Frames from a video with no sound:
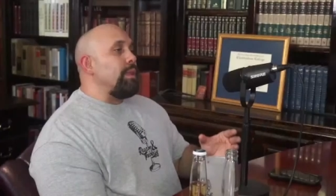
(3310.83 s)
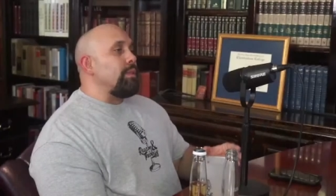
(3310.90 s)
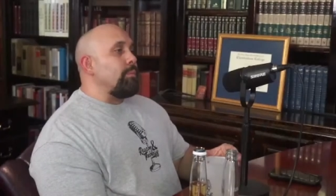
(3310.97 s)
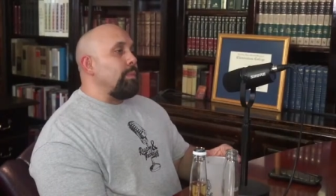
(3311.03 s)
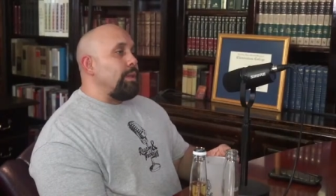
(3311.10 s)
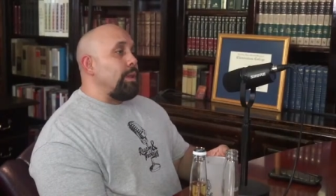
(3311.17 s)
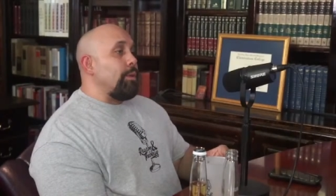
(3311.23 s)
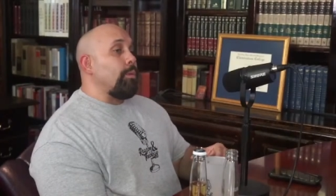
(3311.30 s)
the
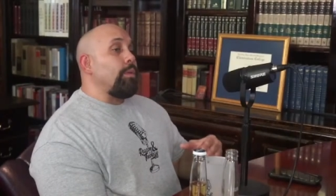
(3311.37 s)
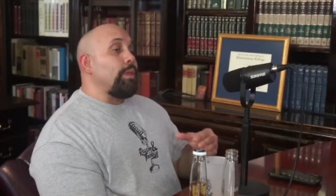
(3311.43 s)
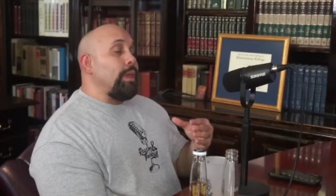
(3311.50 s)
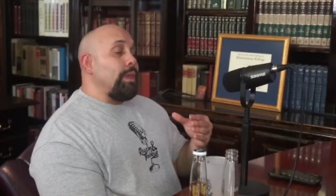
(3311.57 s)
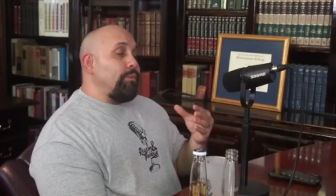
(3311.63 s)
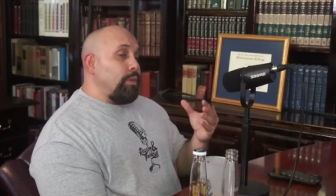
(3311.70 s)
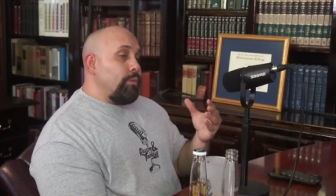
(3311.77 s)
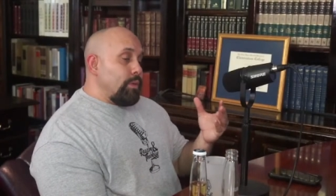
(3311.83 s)
material
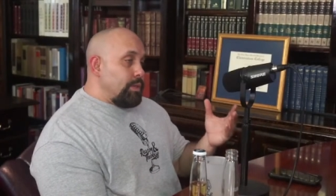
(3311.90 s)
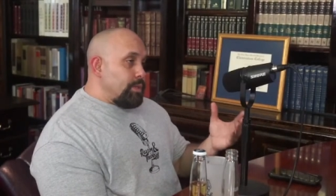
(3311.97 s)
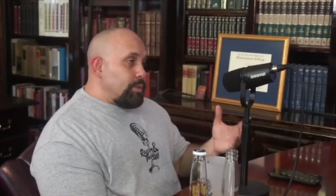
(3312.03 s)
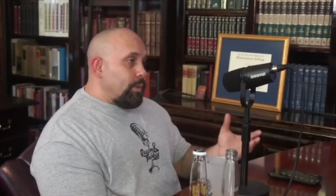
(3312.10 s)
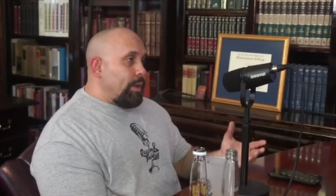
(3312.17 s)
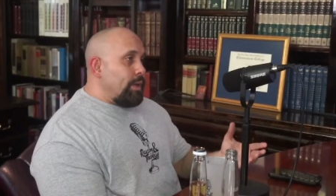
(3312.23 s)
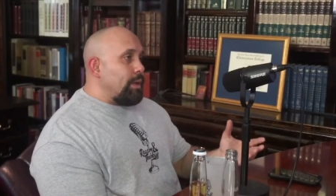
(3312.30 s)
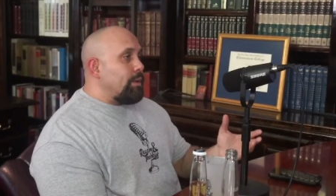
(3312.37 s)
if you've
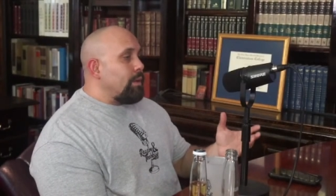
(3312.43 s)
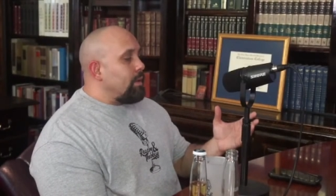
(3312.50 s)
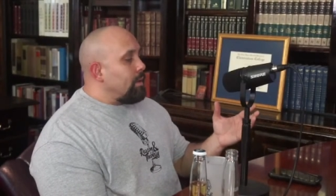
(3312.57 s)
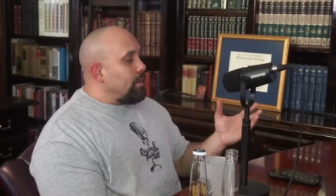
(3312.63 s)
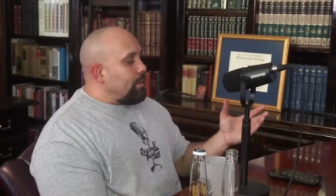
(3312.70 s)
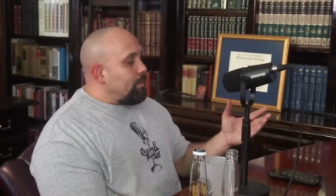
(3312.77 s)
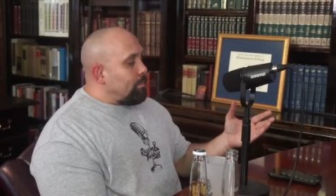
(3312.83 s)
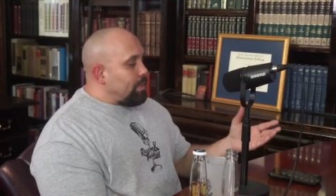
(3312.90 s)
enjoyed it
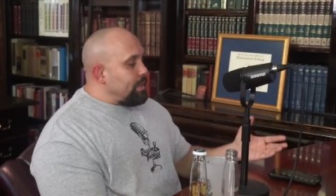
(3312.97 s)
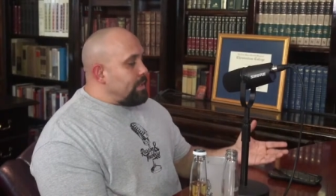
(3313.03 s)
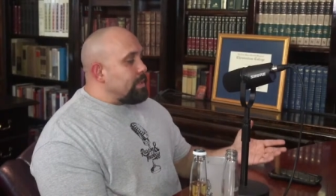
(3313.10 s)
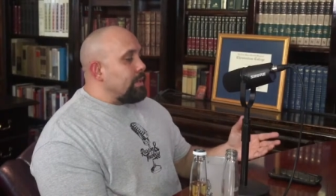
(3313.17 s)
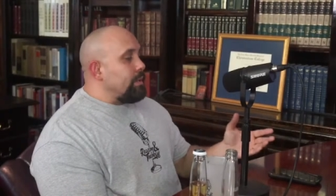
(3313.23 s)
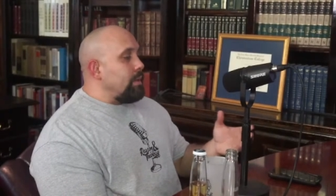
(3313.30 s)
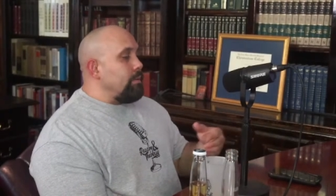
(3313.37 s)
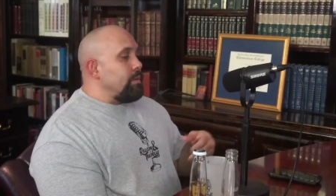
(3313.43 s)
please
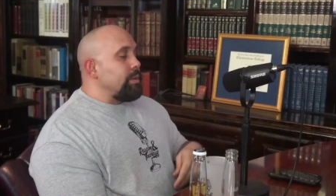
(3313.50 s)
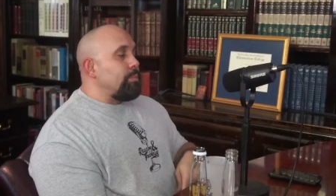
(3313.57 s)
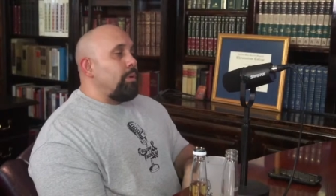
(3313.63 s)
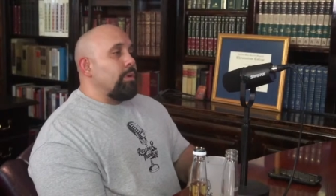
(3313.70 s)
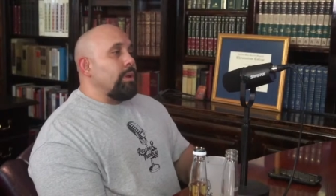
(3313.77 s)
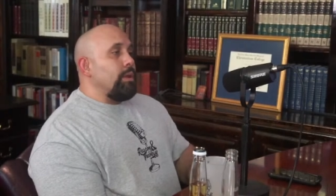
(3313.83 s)
continue supporting.